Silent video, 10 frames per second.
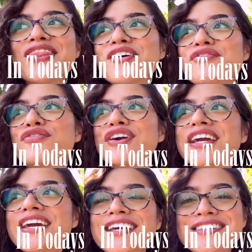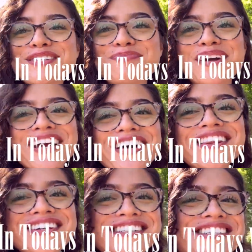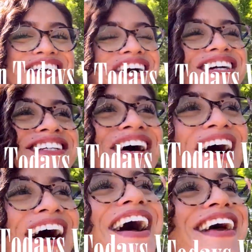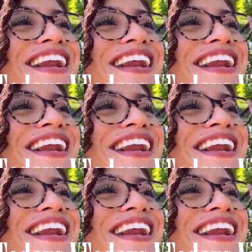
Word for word: the freaking sprinklers turned on.